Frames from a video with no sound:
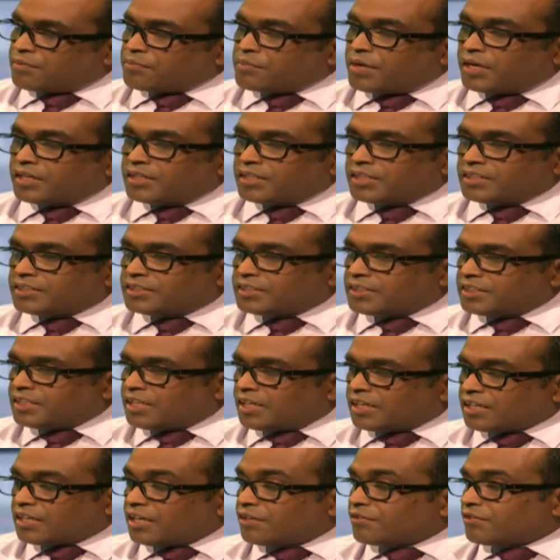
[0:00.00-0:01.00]
But in Sri
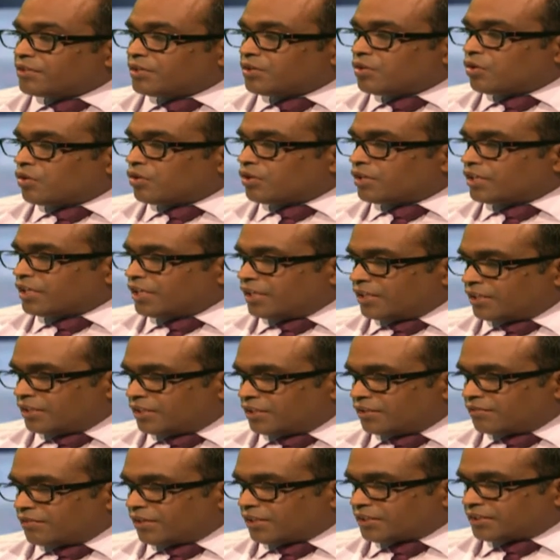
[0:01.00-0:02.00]
Lanka we don't need
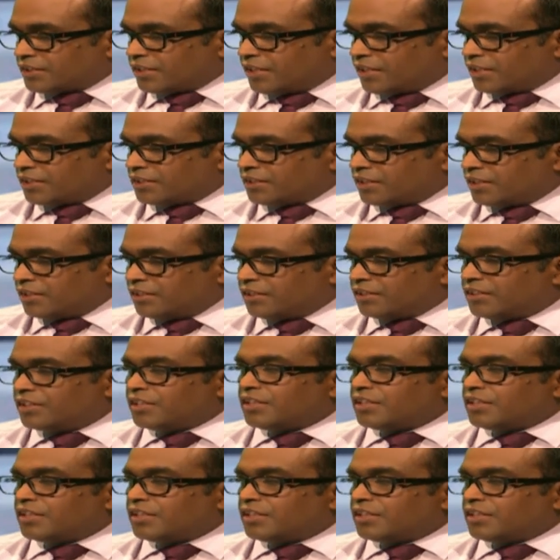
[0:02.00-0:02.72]
vaccination.